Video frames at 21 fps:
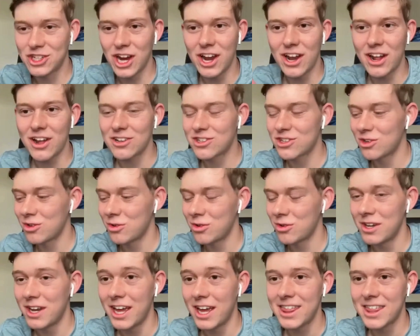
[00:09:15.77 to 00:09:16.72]
shout out
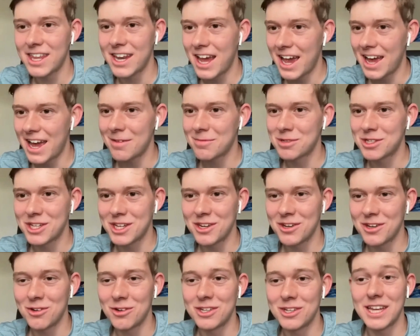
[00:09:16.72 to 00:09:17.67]
to Nathan Adamson,
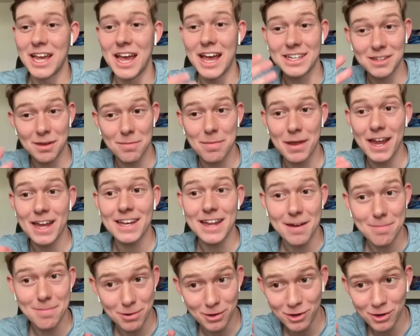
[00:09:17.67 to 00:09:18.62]
who has a band
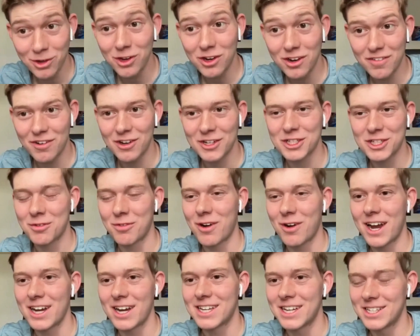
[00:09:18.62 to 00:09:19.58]
at Purdue University
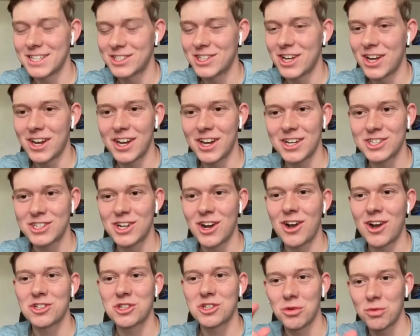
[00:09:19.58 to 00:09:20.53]
where I attend, Sunny and the
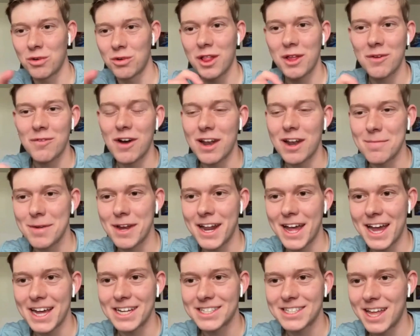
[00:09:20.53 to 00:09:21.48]
Stars, who really wanted me
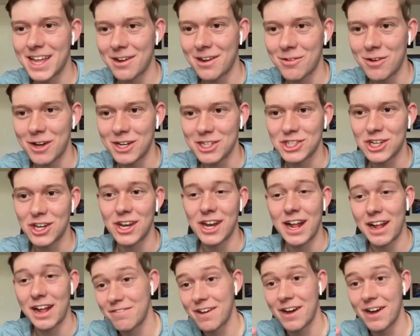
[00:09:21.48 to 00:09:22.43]
to ask that question.
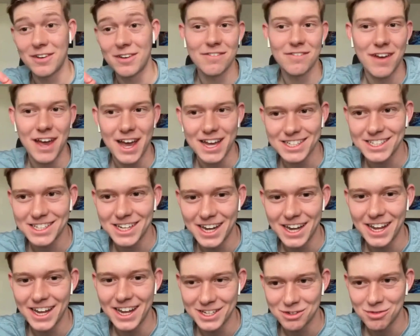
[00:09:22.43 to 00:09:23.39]
And I found it
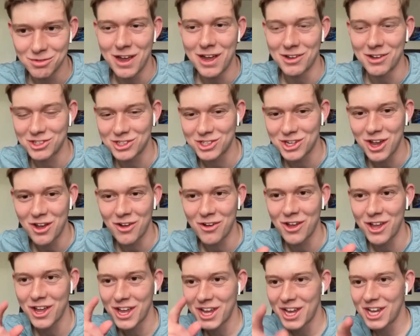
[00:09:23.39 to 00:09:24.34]
fascinating as well.
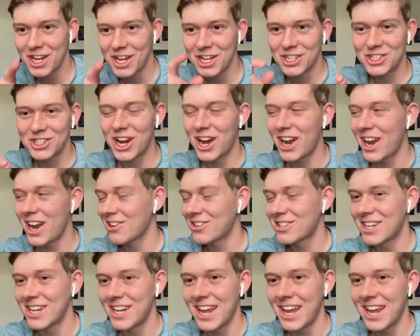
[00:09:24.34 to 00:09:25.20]
So shout out